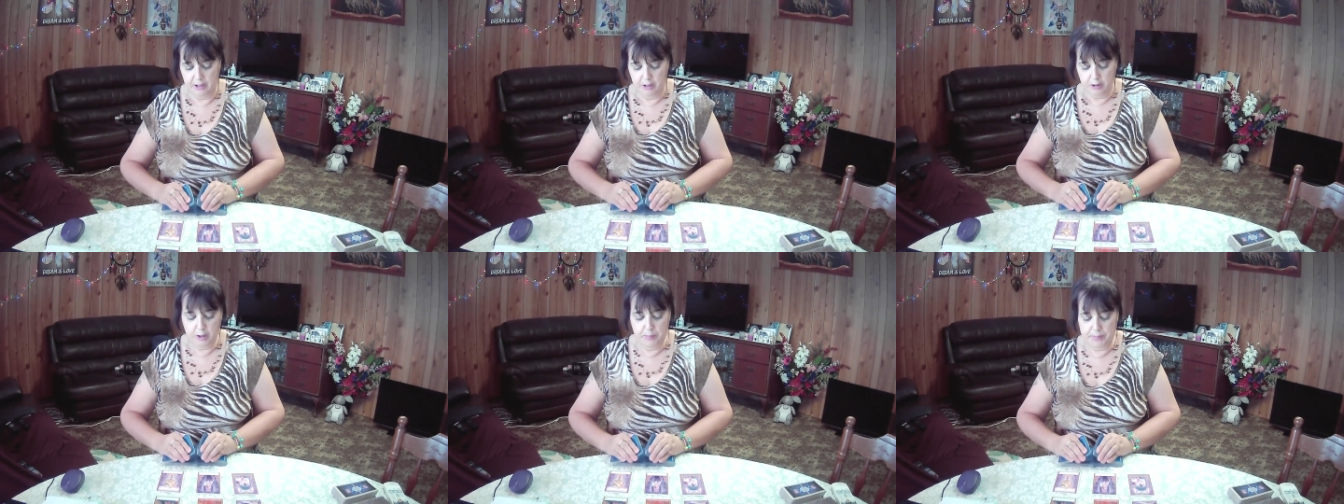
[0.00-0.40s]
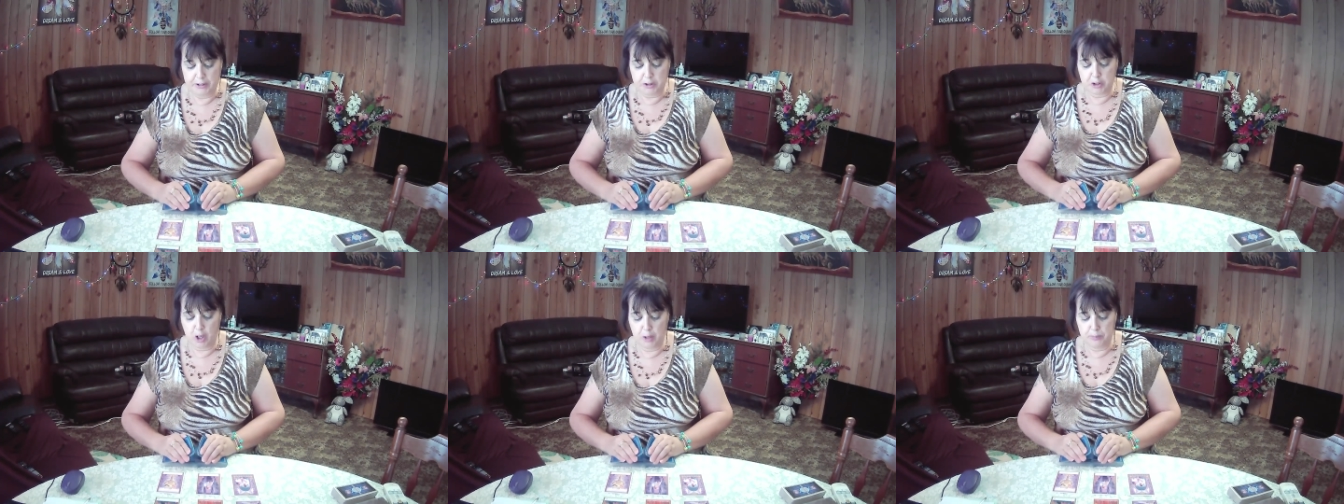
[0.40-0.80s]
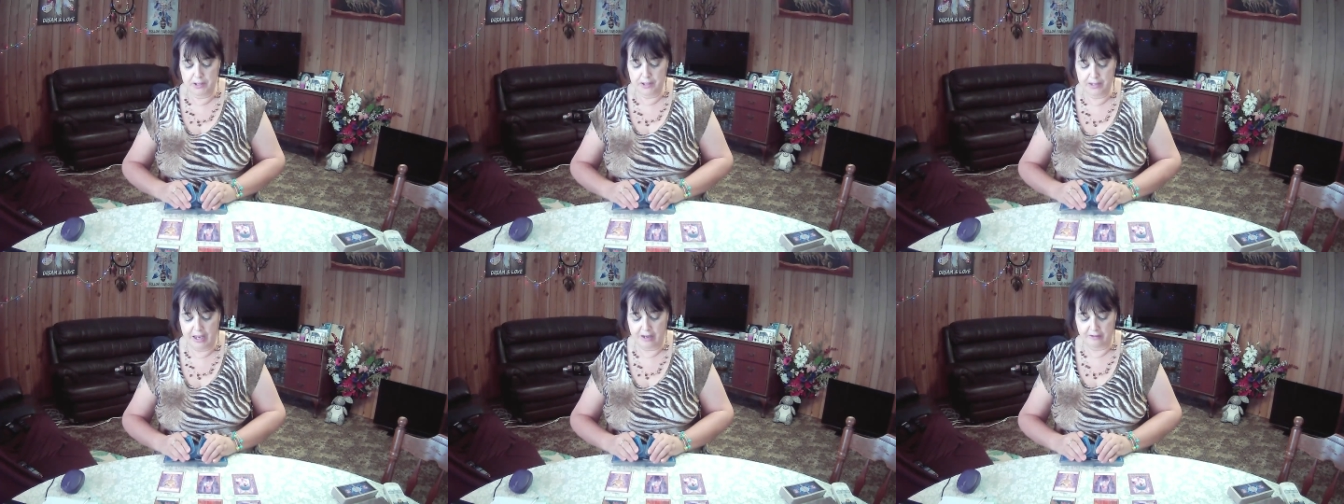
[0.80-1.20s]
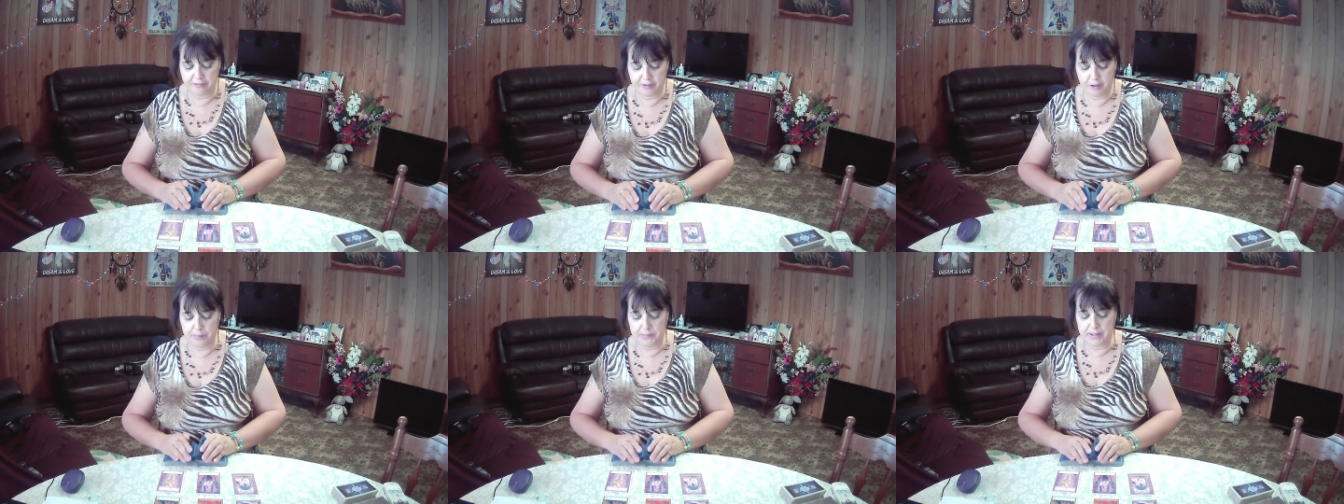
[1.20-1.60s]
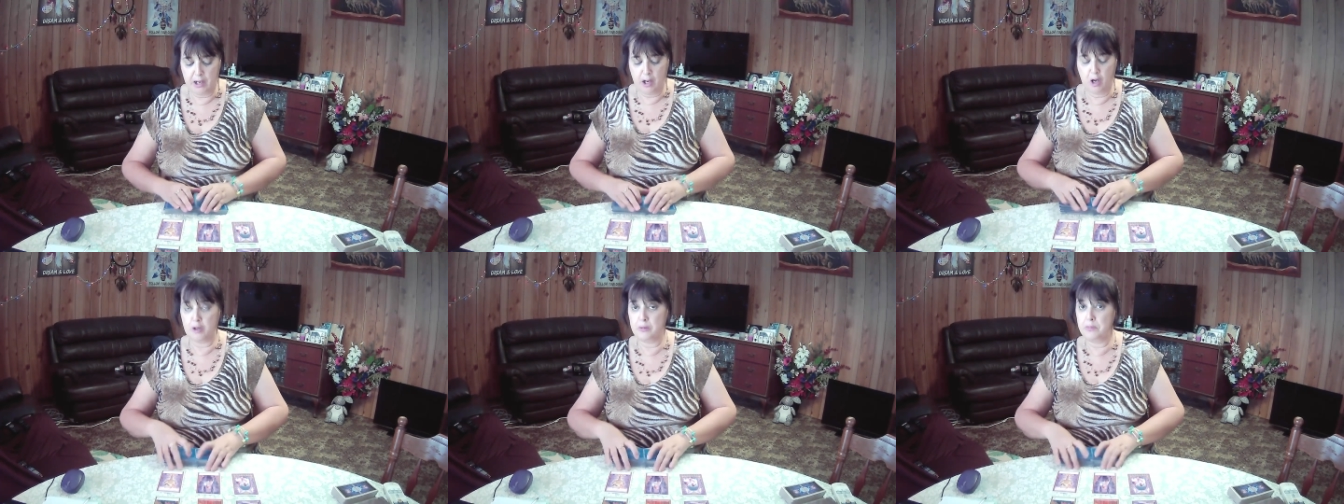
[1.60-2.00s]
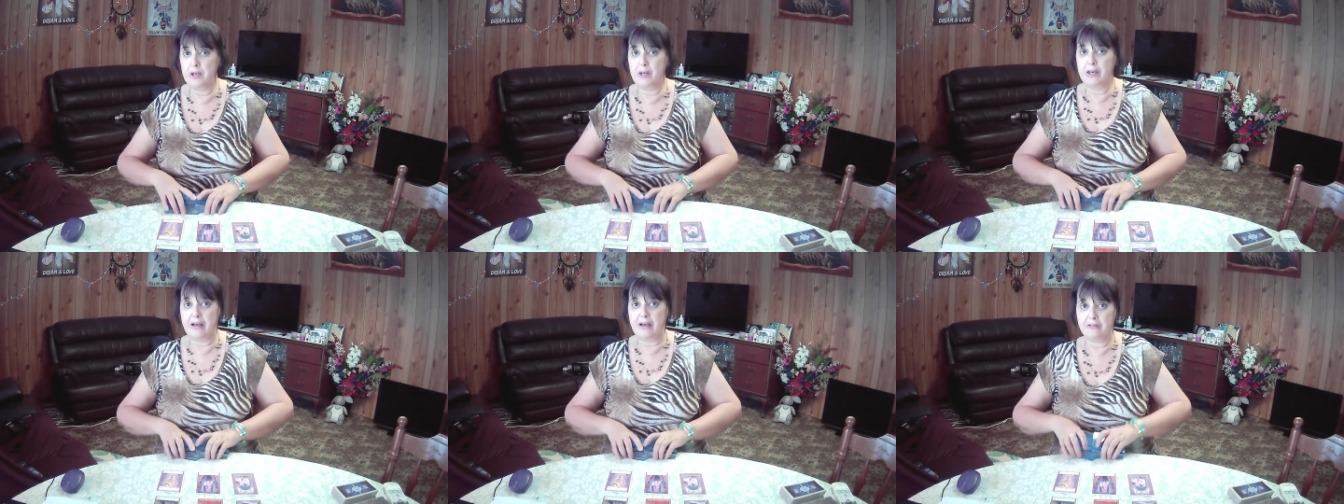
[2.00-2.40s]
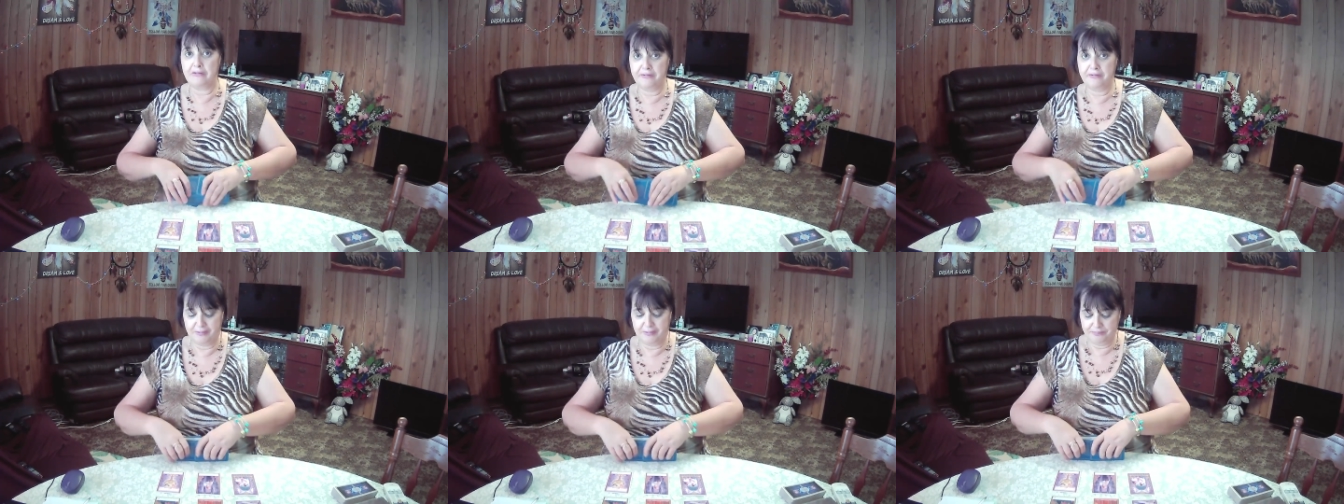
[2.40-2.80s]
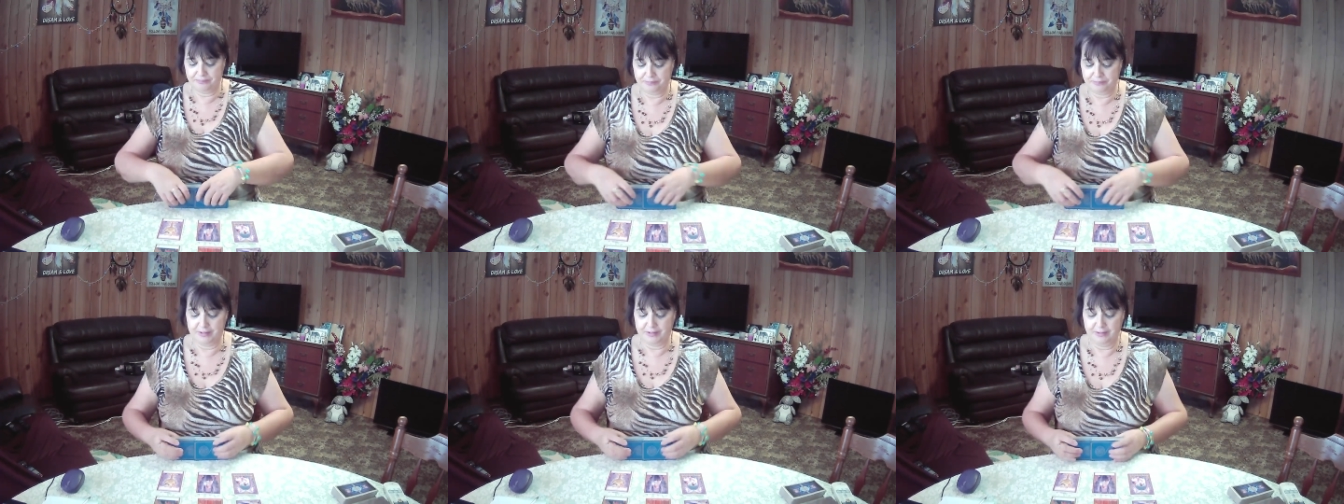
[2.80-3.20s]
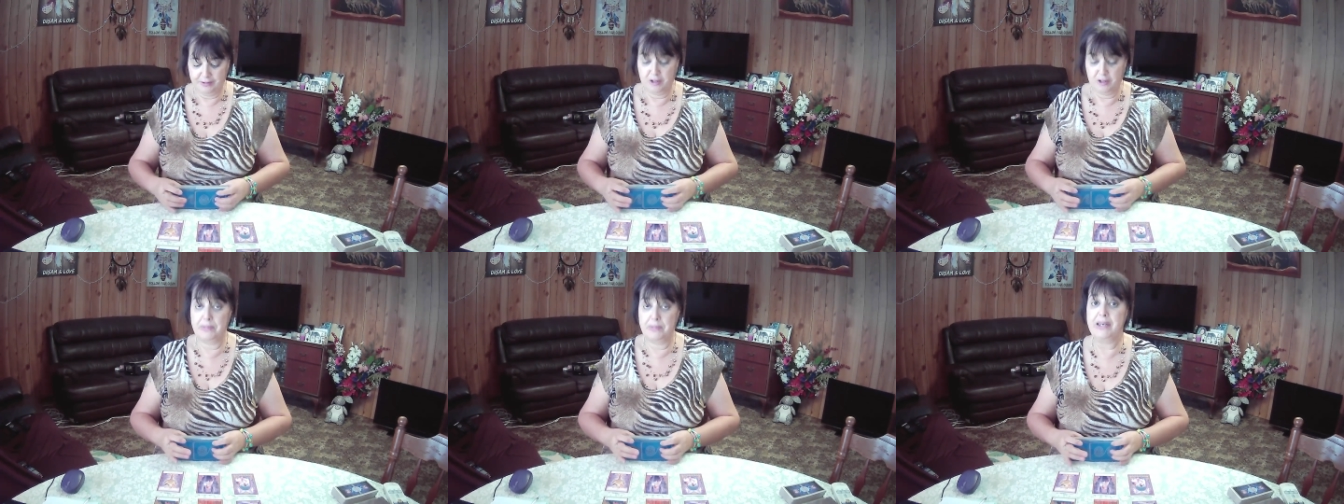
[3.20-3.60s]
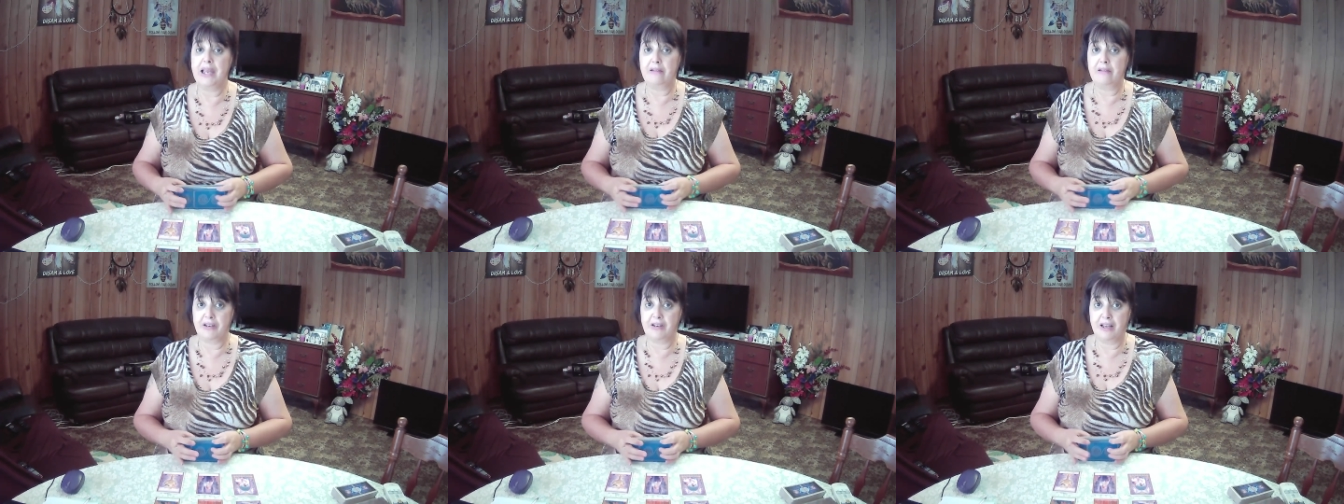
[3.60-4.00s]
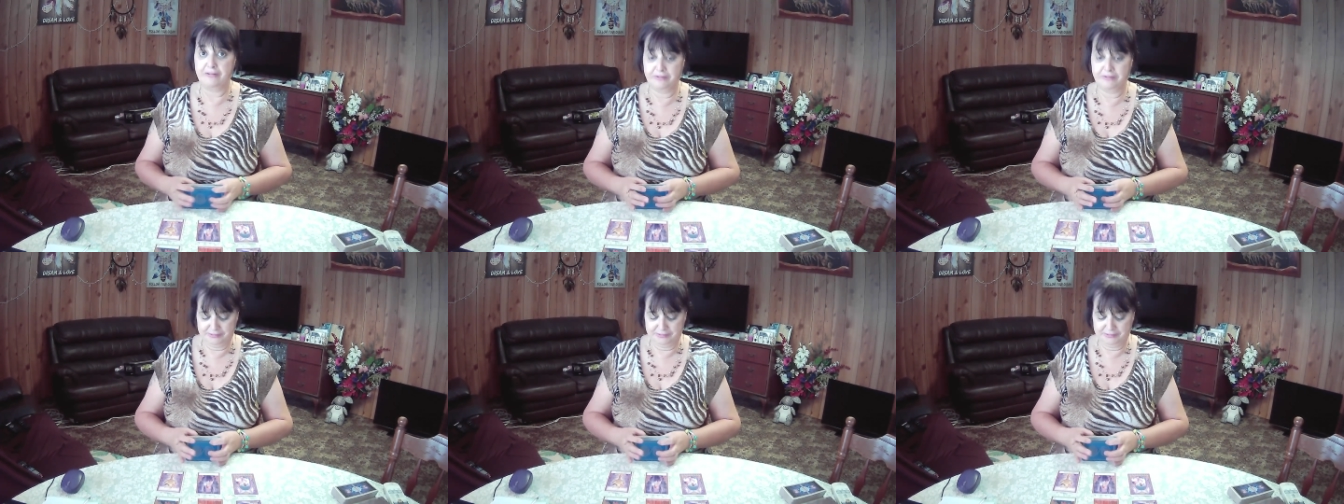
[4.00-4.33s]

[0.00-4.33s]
Could be a job you love, could be a home you love, could be love, love.